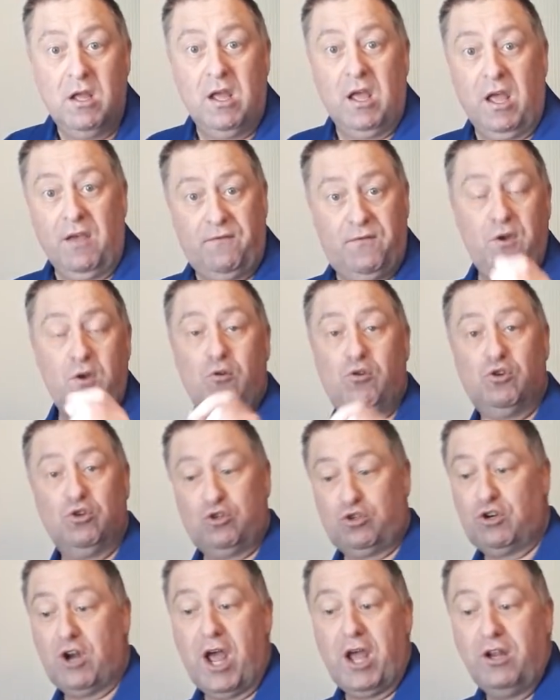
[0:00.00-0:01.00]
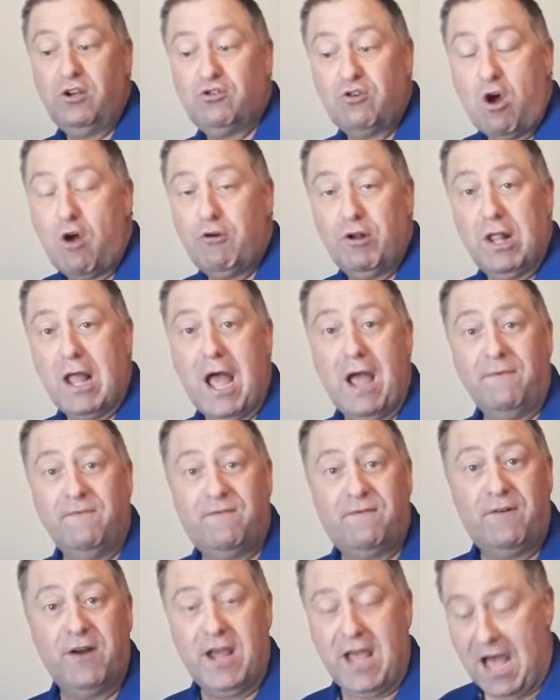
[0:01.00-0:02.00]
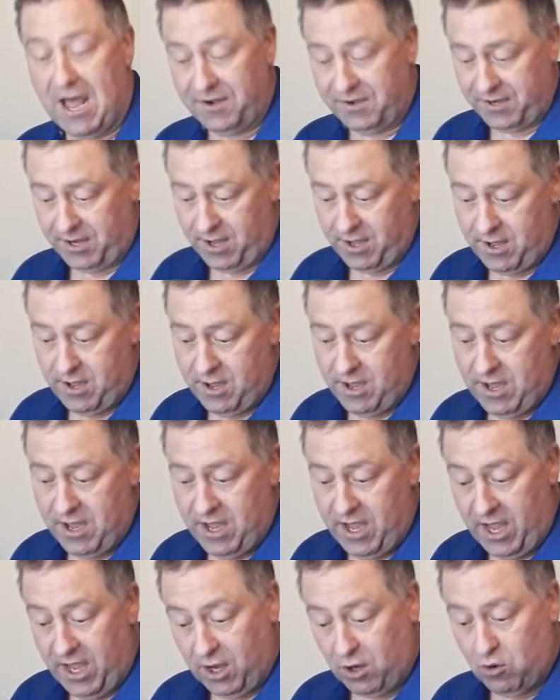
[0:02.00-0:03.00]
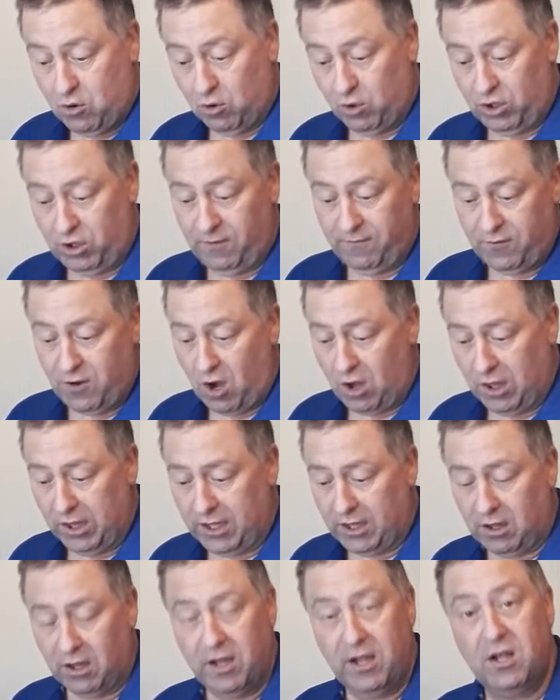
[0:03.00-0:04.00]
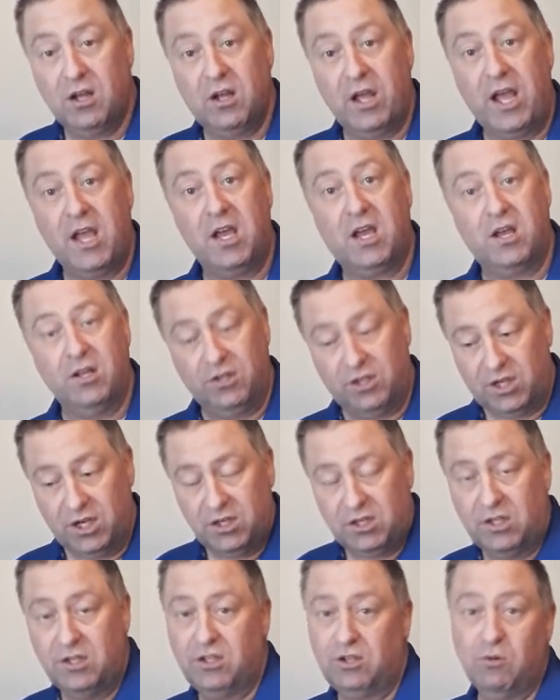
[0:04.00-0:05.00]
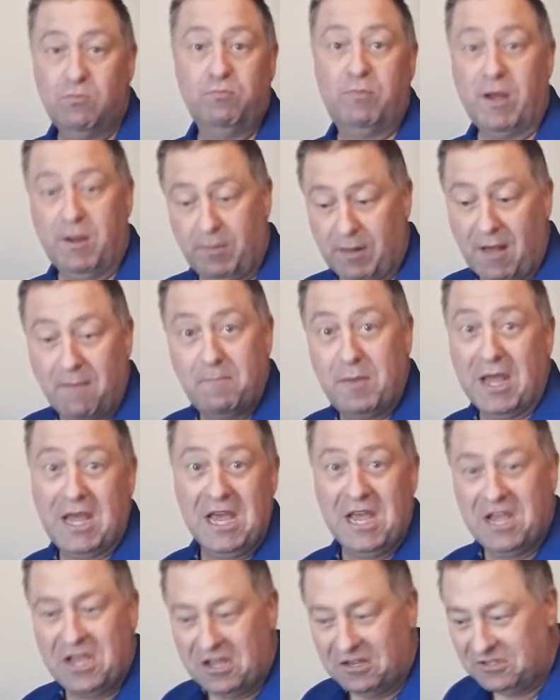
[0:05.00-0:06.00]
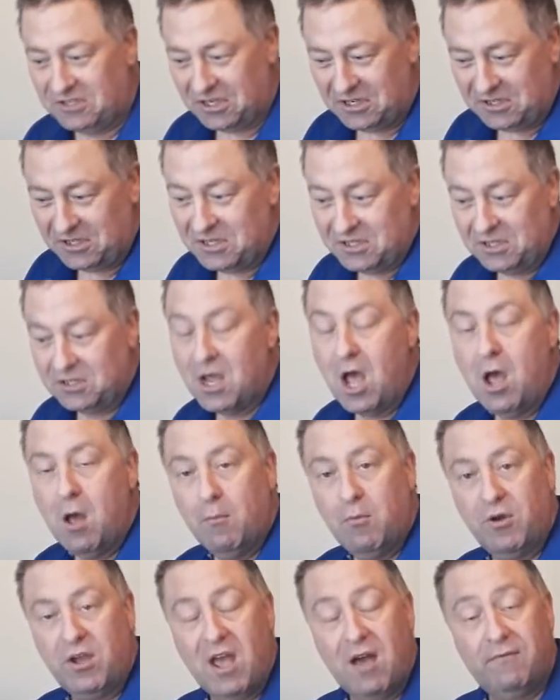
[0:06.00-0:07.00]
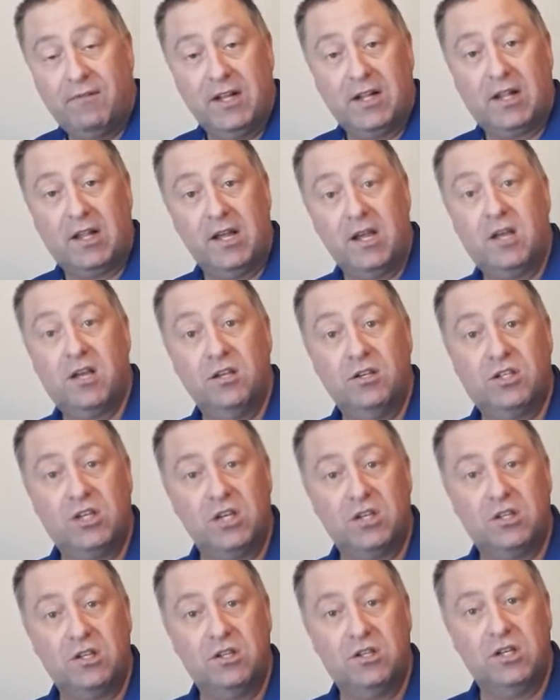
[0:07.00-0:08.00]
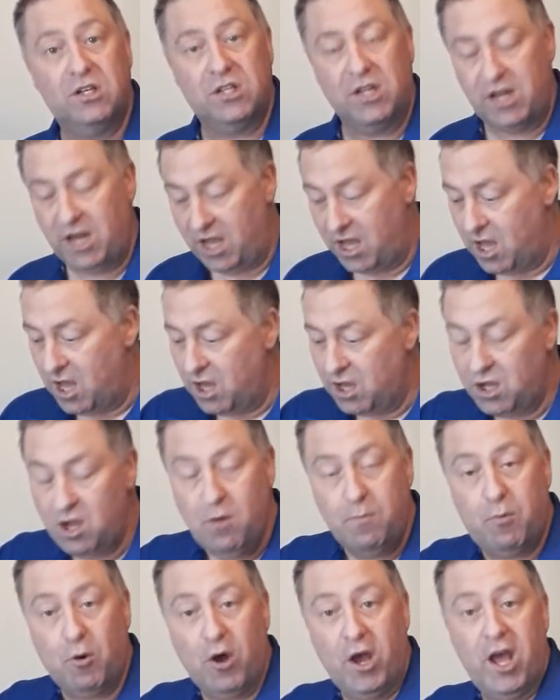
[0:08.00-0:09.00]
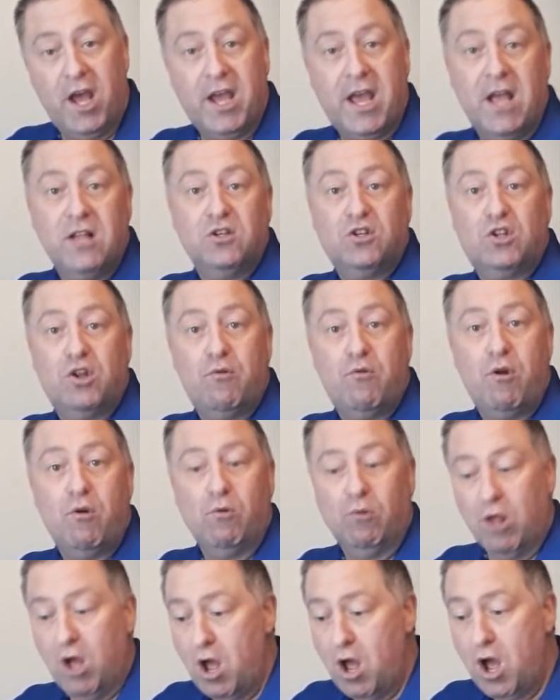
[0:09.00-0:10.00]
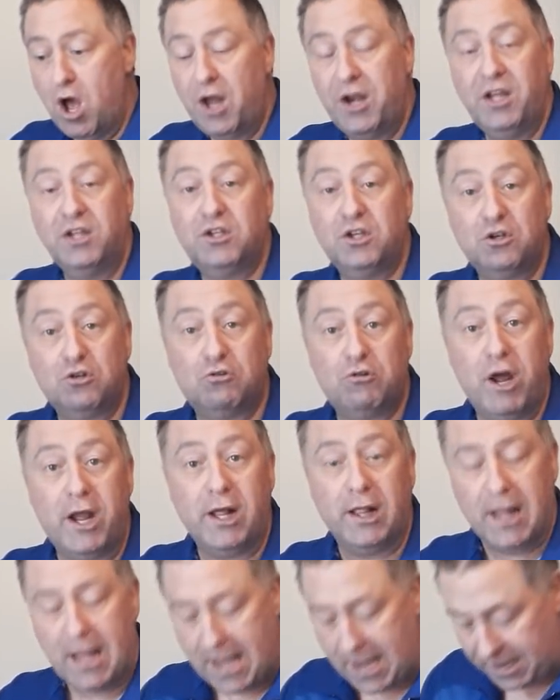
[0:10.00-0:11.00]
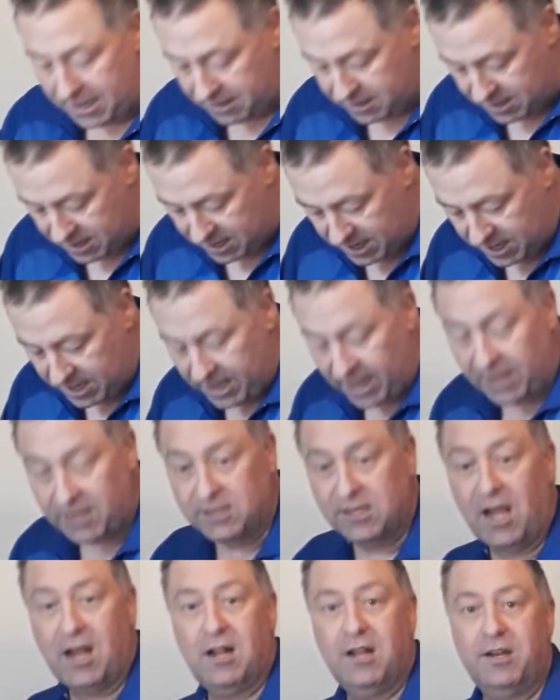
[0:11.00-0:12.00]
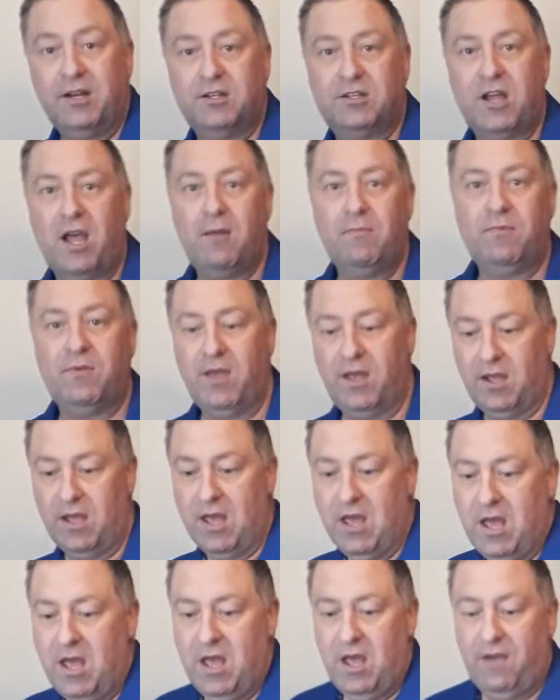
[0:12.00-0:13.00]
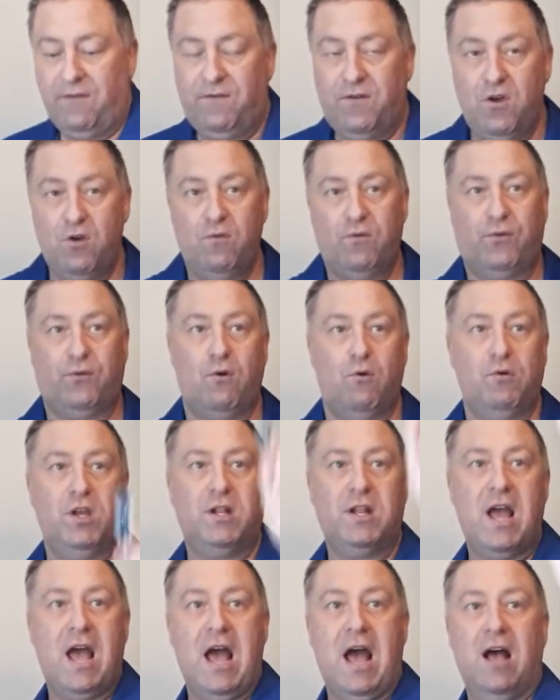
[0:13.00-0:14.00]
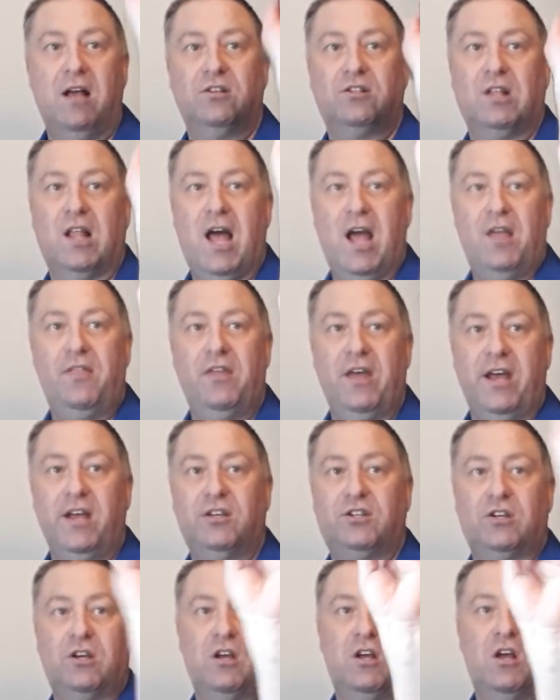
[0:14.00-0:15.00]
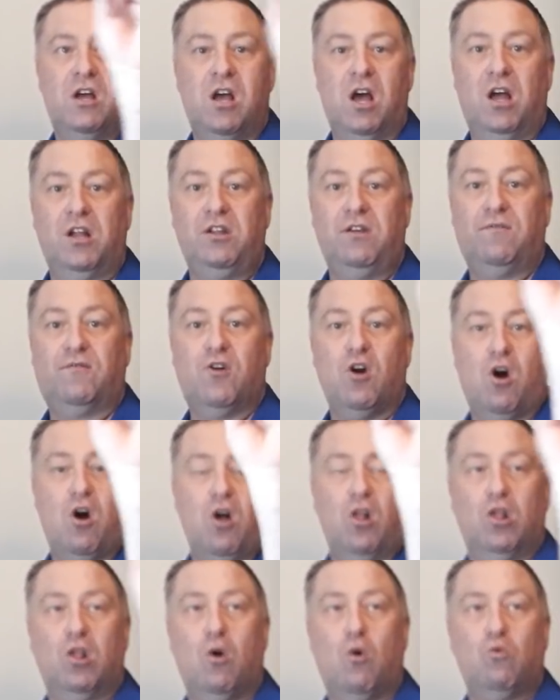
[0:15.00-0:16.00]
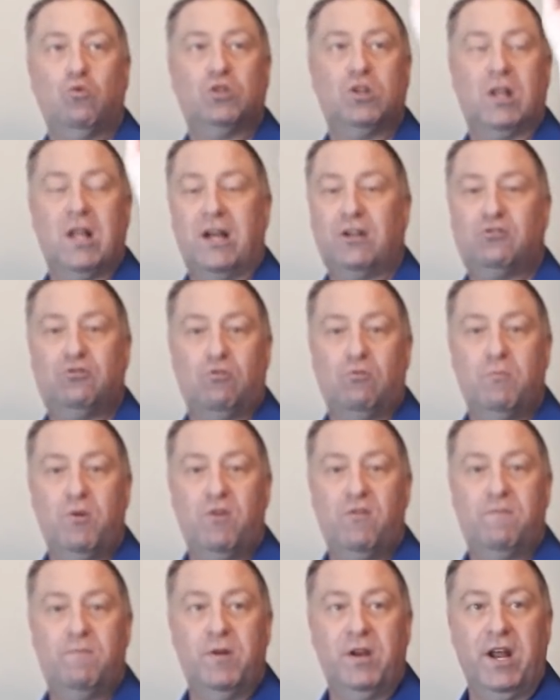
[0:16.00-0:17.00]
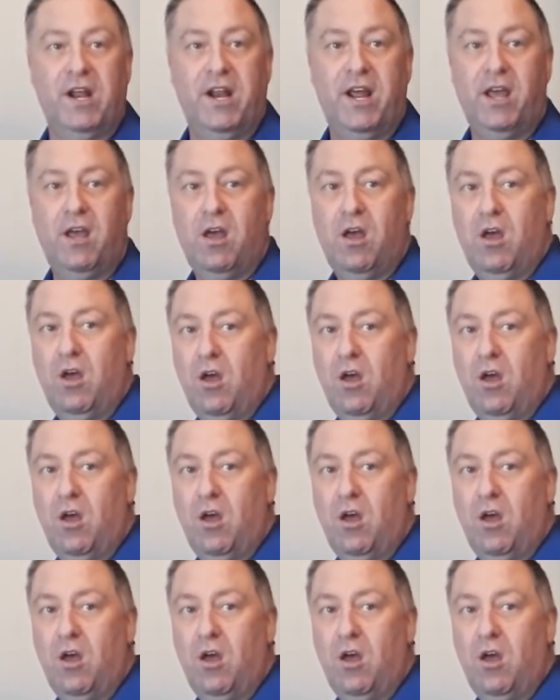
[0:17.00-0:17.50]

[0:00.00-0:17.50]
If you just try and draw a line freehand, you've got little inconsistencies. Some people have big inconsistencies, but you have little inconsistencies in it. You put it against a ruler and it's a straight line. Exactly the same thing. If you throw your darts like this and you've got loads of lateral movement in it,